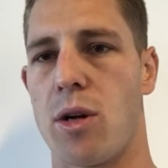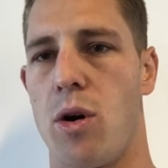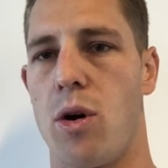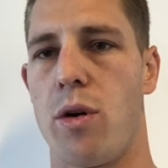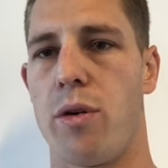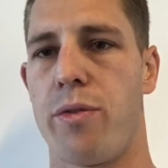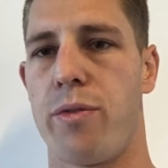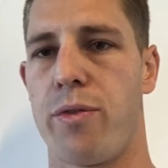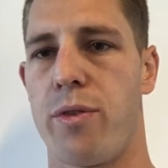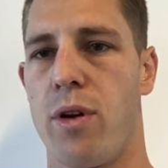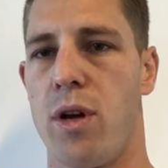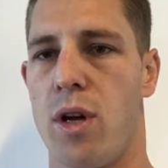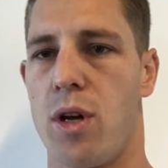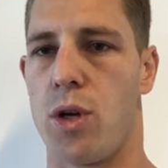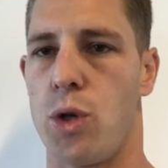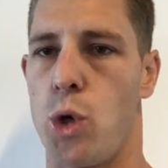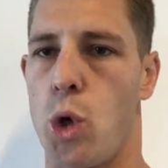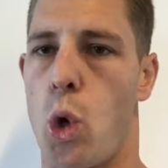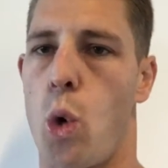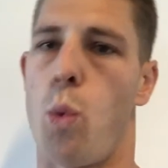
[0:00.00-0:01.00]
off
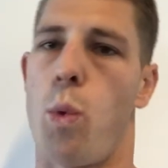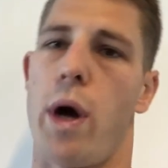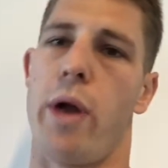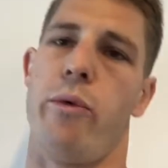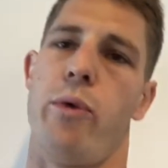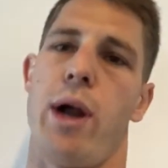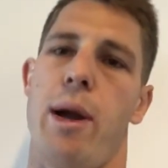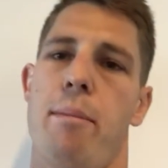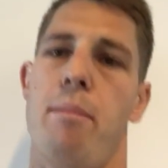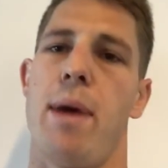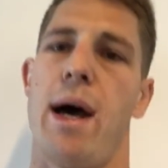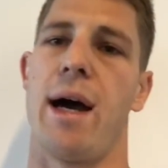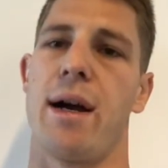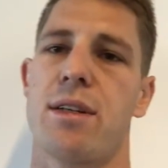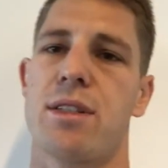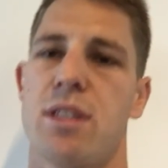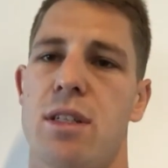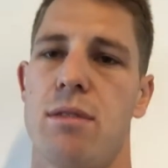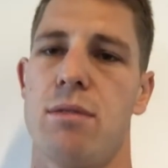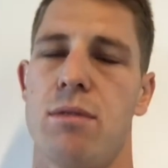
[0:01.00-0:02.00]
your 1 rep
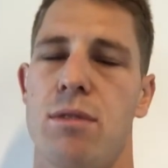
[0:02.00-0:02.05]
max.